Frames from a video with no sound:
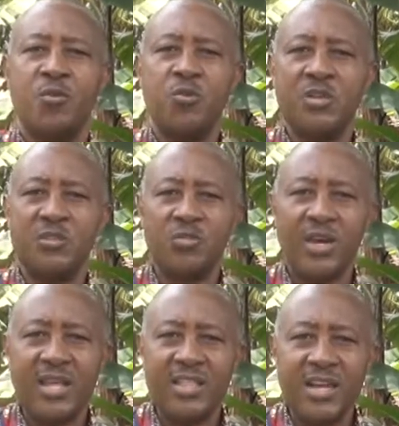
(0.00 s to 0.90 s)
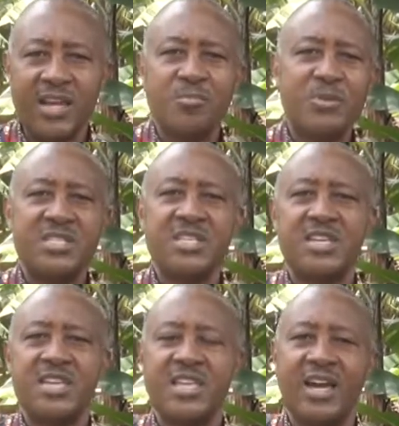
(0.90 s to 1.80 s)
gone to other labs in
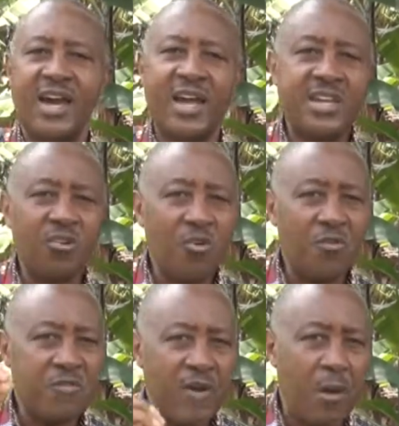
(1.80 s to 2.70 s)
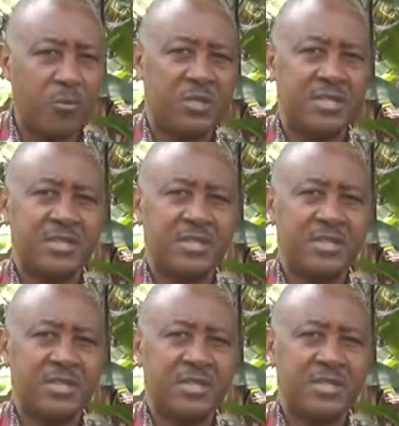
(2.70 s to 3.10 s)
Kenya, and confirmed